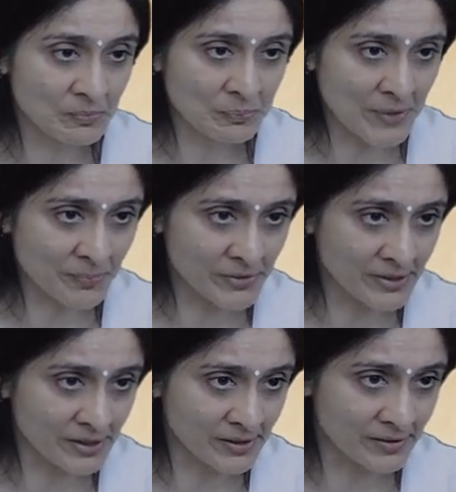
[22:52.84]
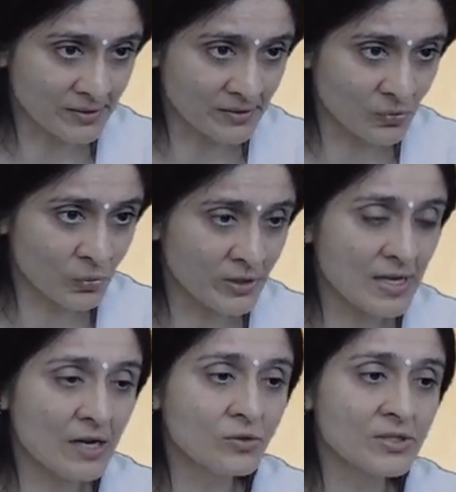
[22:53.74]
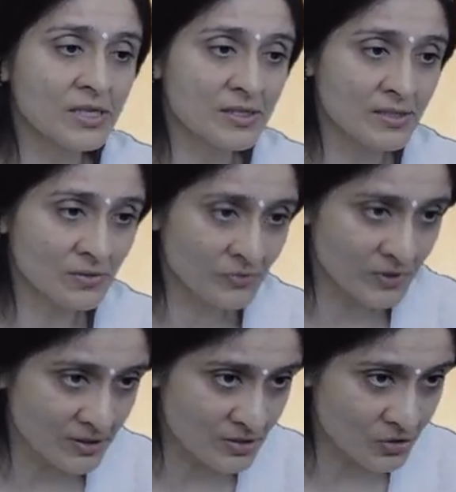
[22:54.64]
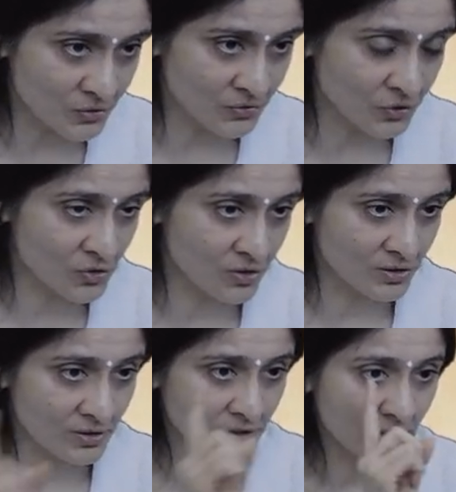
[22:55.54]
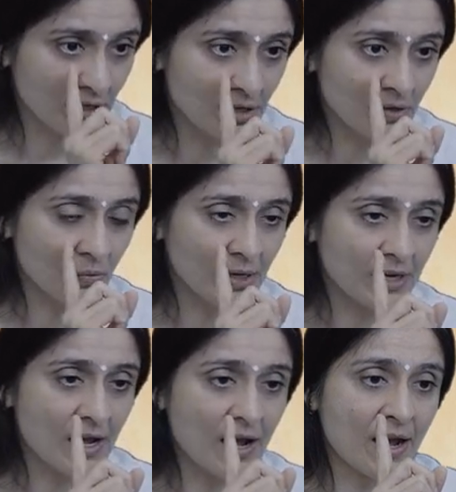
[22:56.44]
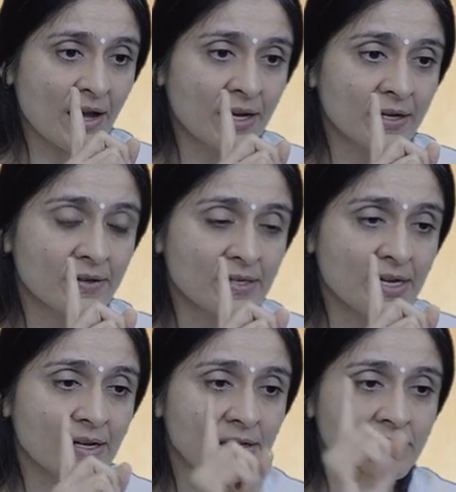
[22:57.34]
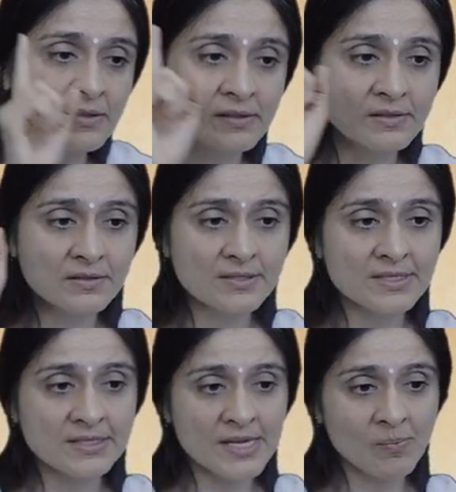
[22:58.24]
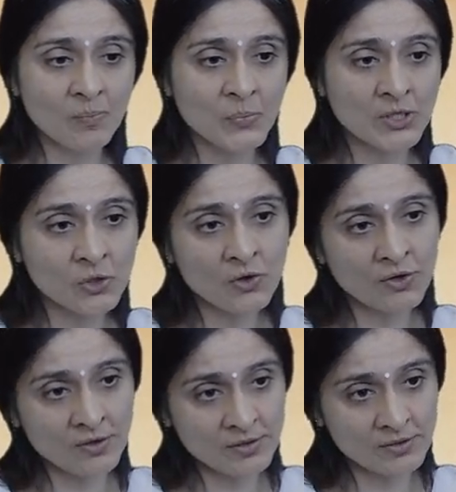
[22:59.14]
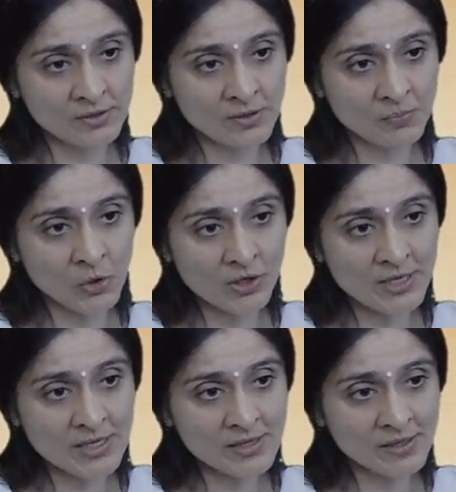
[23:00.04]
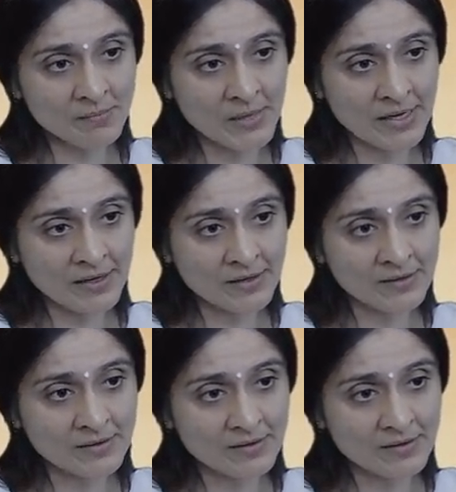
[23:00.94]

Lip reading: memory, without interference of thought, when I take the step beyond the body and the mind,